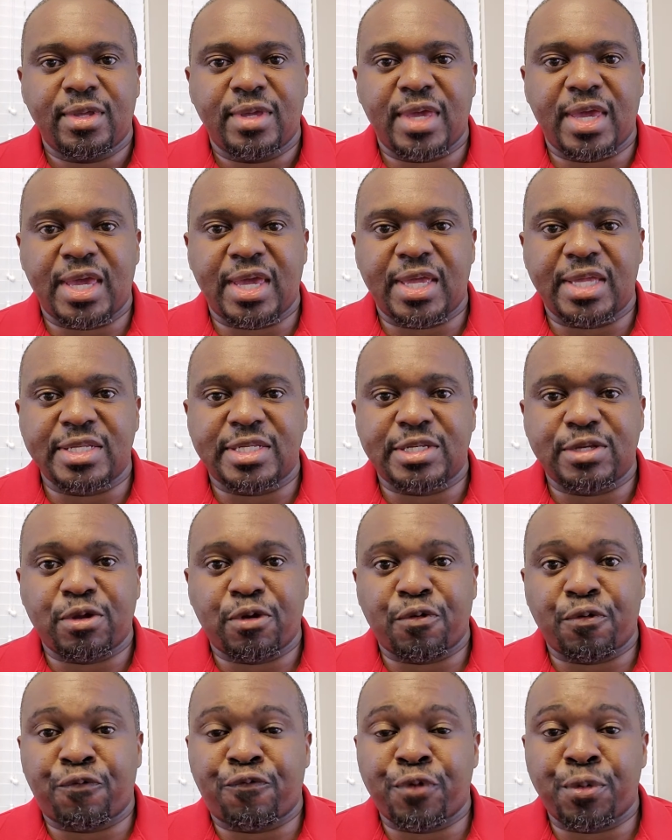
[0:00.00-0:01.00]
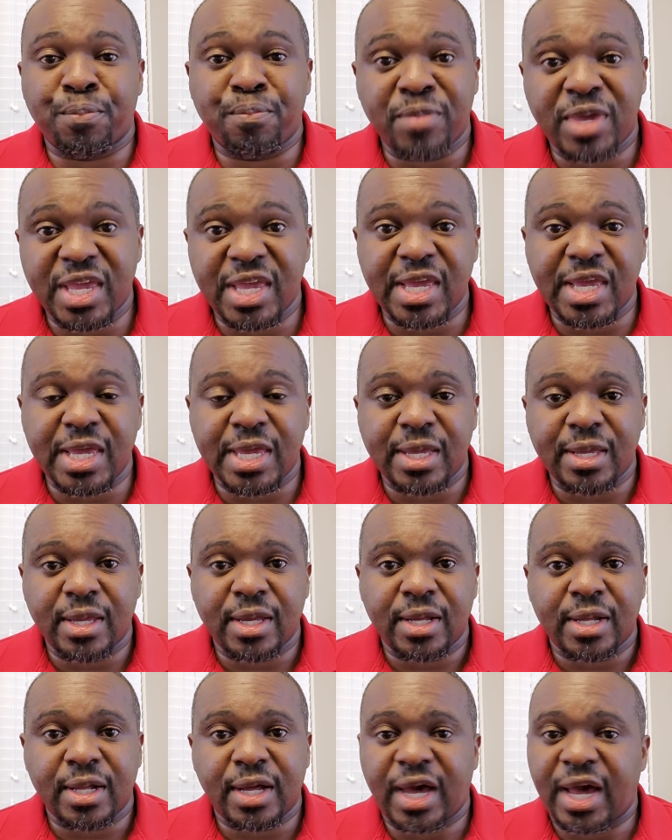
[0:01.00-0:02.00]
And for me,
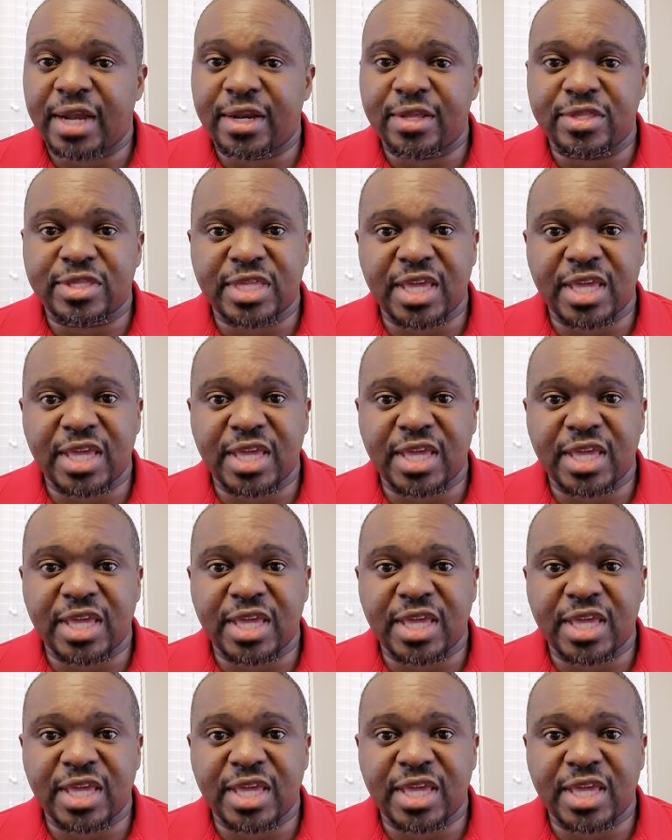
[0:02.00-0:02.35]
I didn't